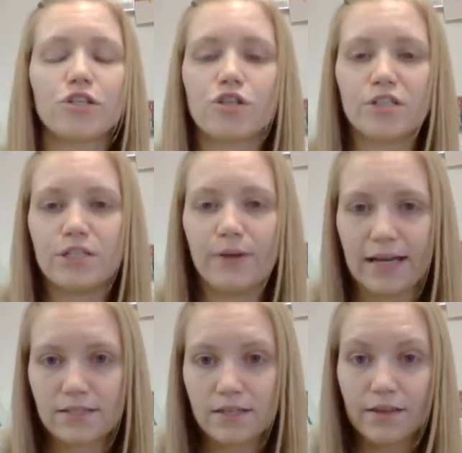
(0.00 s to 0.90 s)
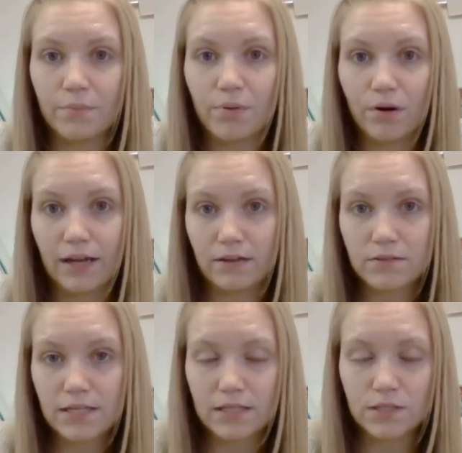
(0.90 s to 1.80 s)
sure to ask their
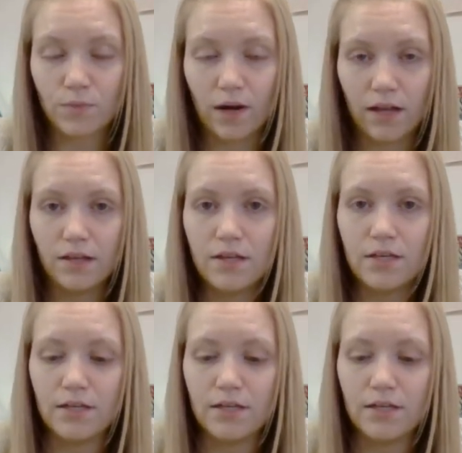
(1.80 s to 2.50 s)
pronouns as well.